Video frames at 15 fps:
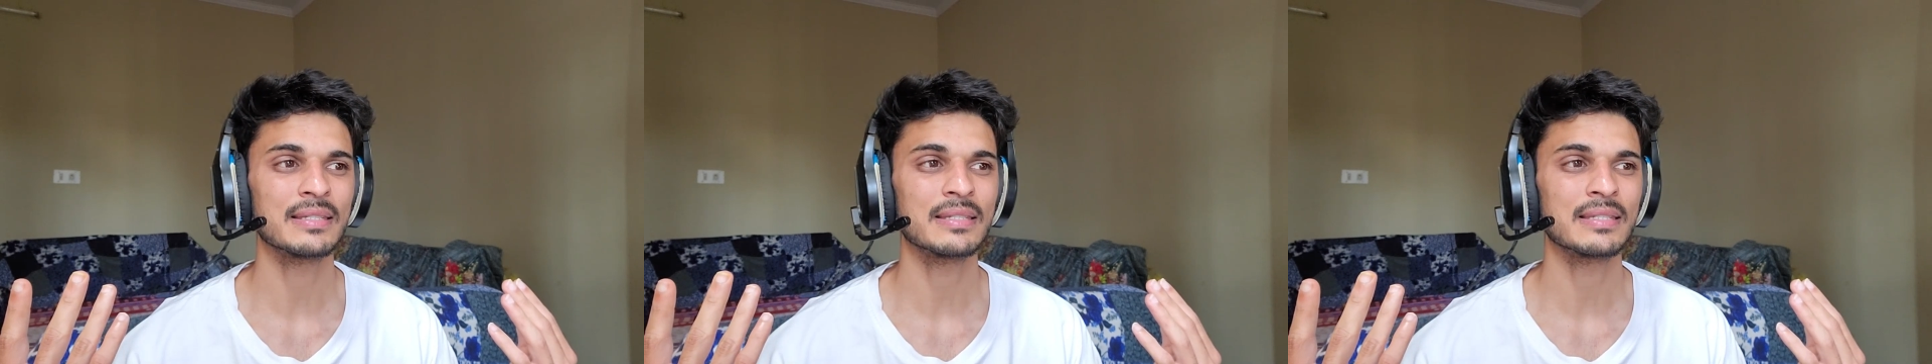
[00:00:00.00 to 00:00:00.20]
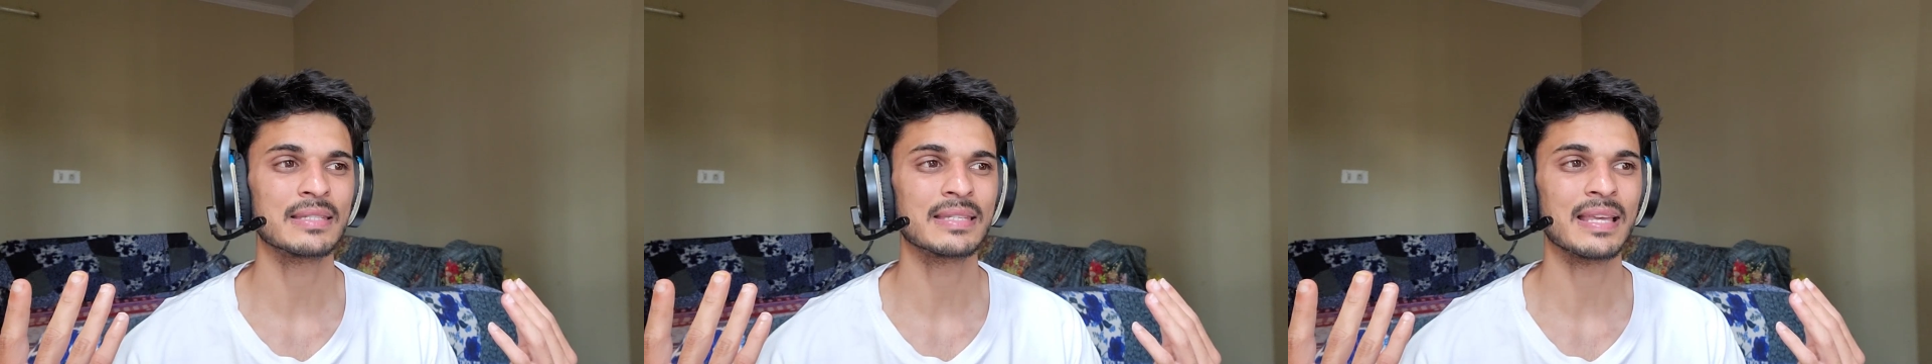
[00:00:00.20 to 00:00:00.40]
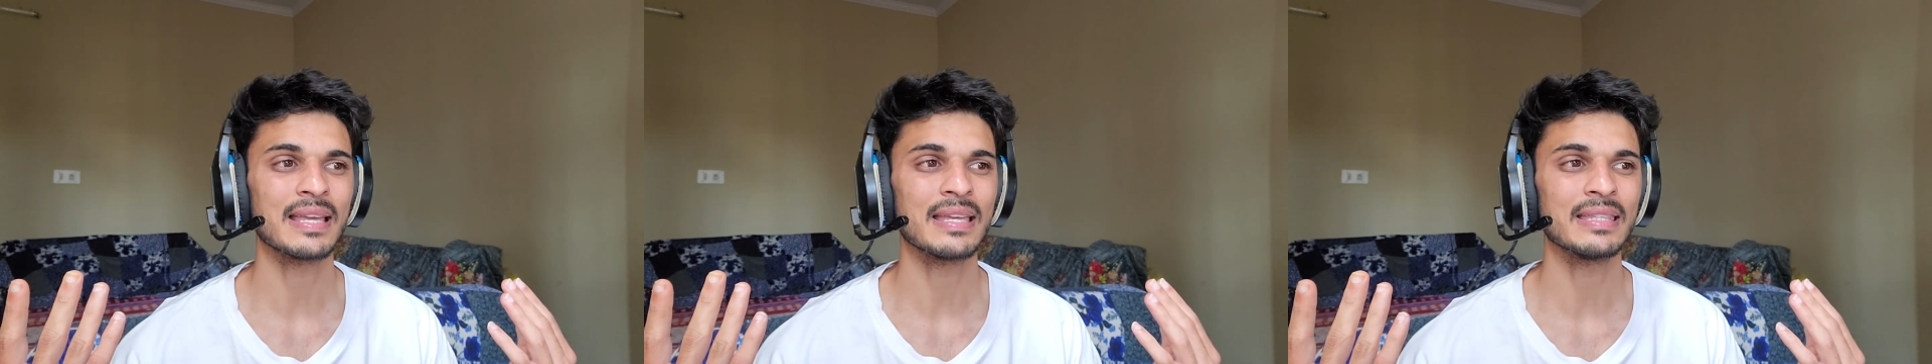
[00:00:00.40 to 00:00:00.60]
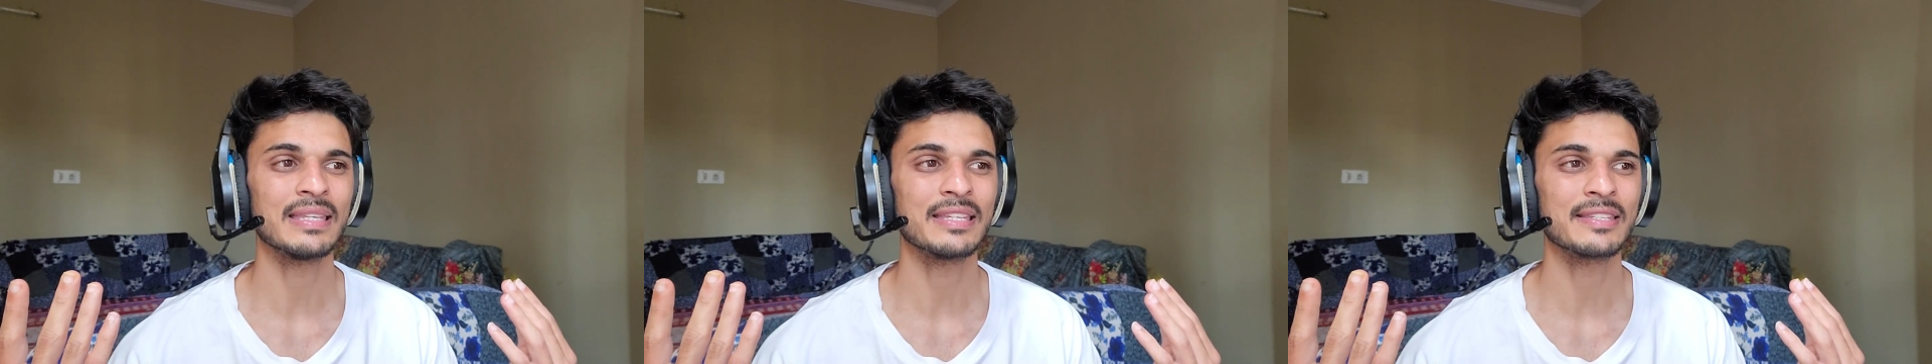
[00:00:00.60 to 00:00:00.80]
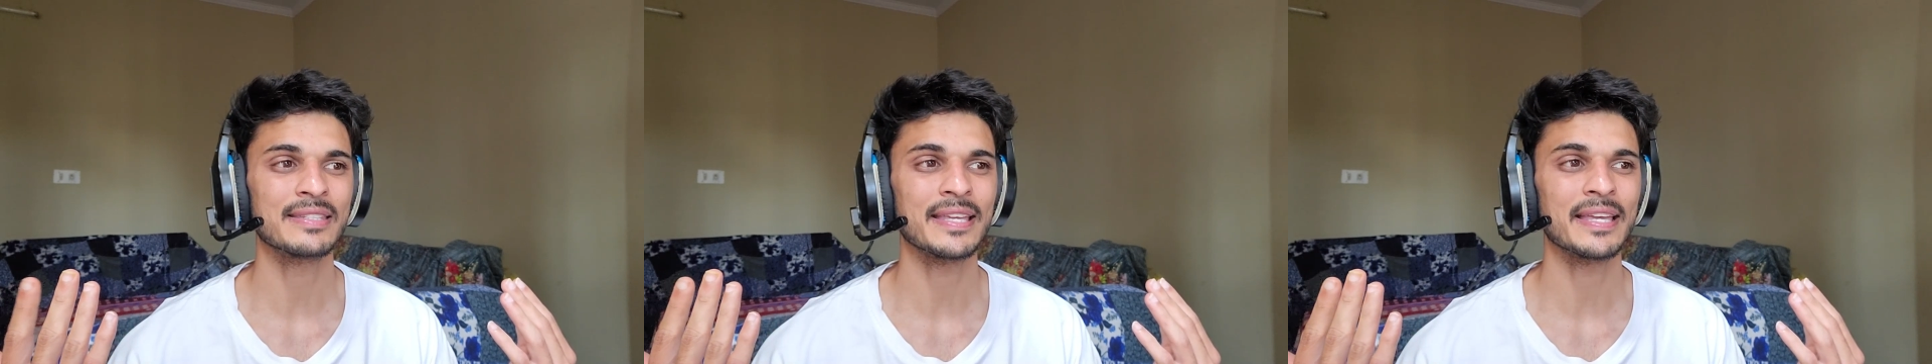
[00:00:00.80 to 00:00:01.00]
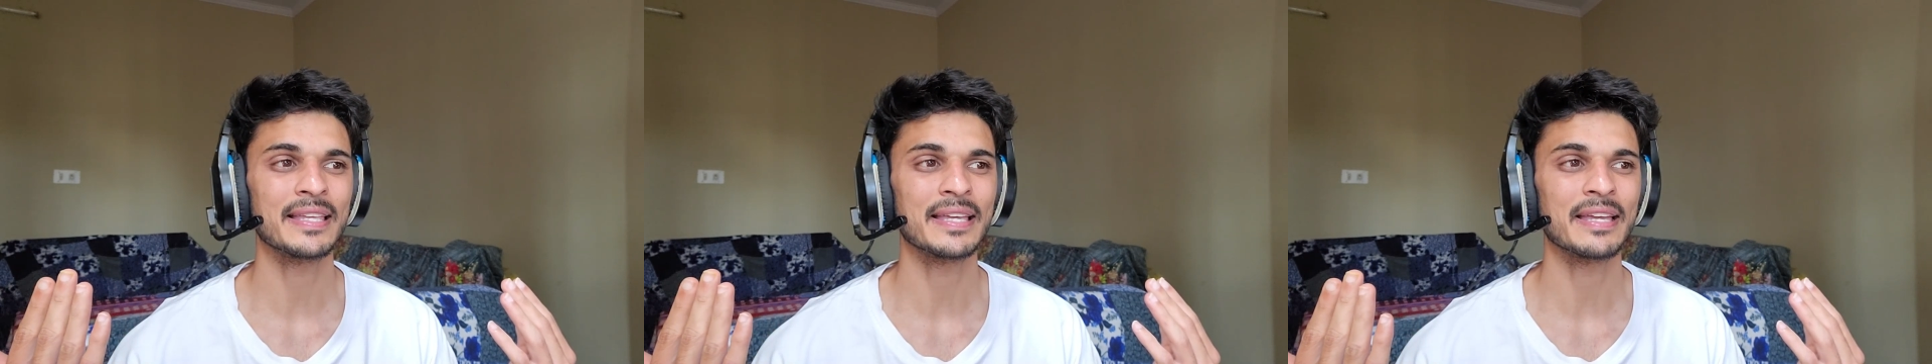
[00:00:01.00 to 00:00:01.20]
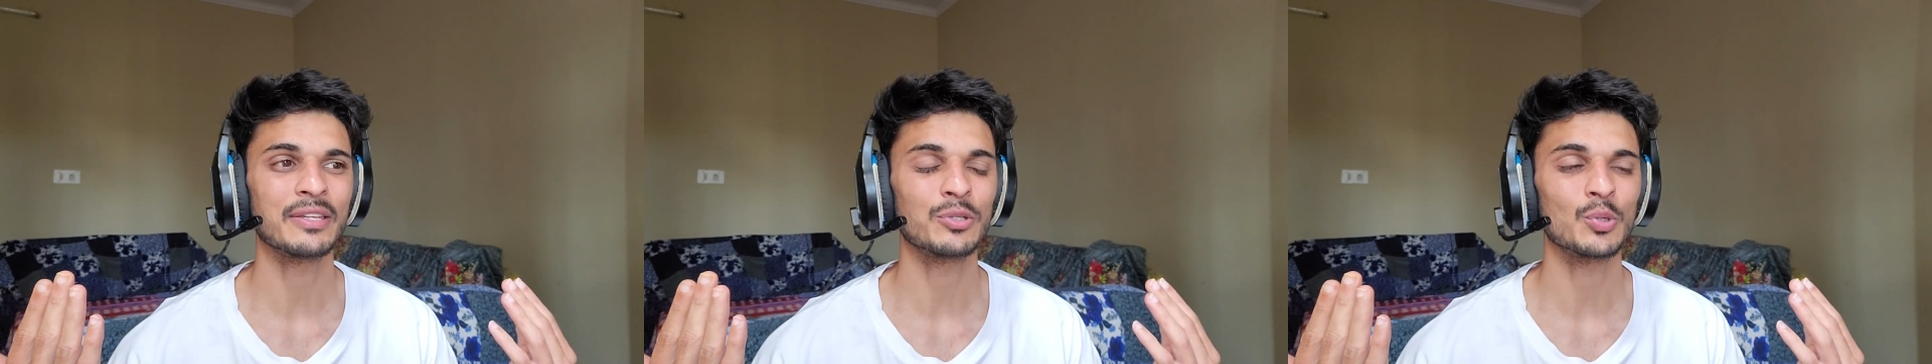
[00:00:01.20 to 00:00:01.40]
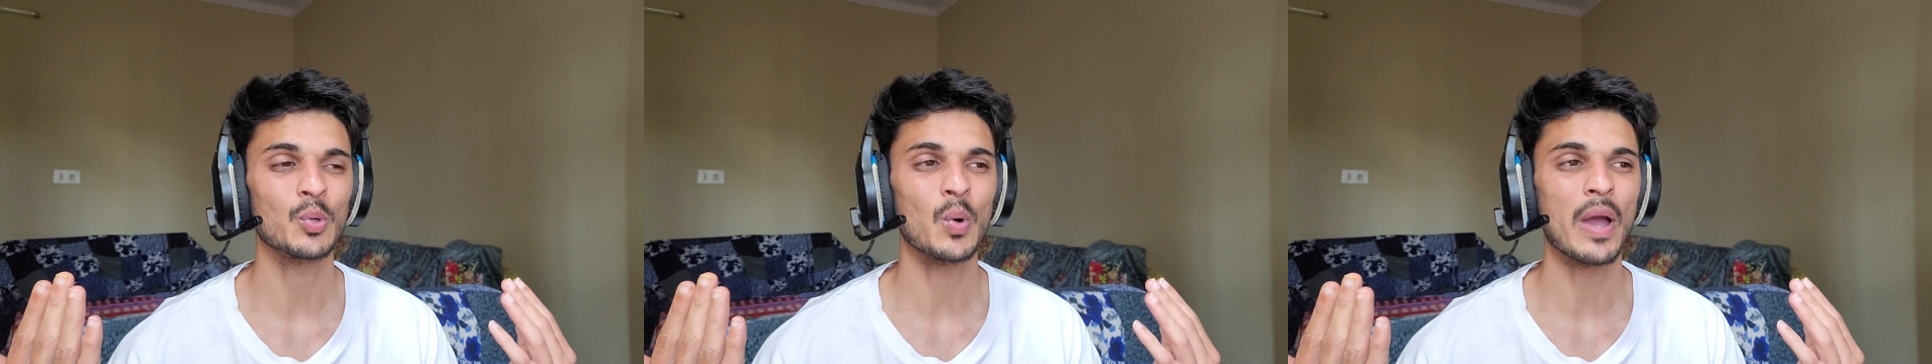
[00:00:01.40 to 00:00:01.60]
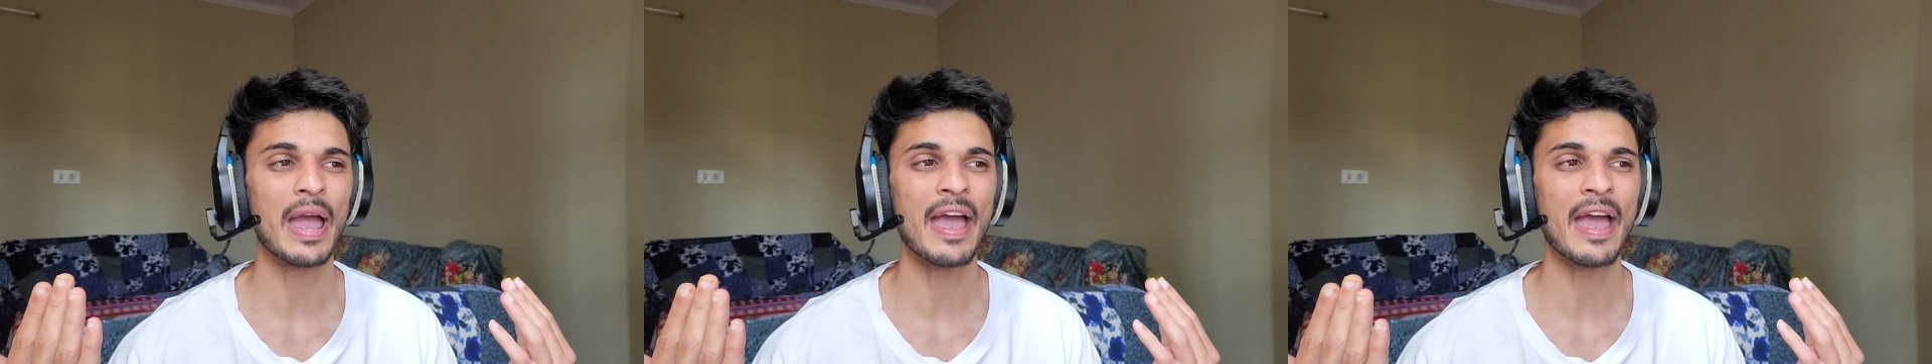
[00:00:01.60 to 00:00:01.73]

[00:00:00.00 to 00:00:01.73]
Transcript: say this thing to